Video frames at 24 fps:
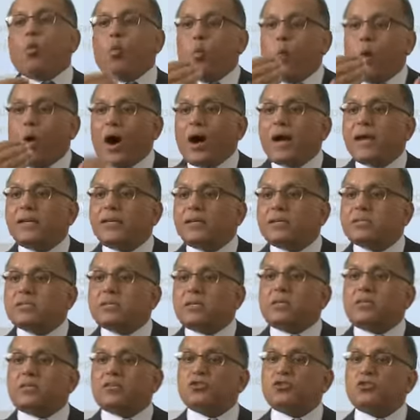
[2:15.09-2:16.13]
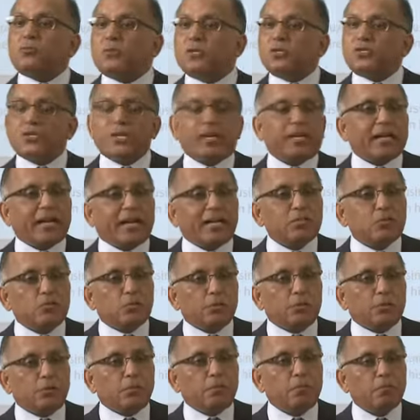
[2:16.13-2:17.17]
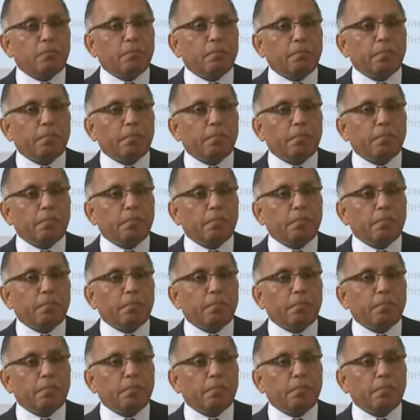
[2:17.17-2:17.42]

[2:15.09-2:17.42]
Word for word: Why does the customer shake hands with you?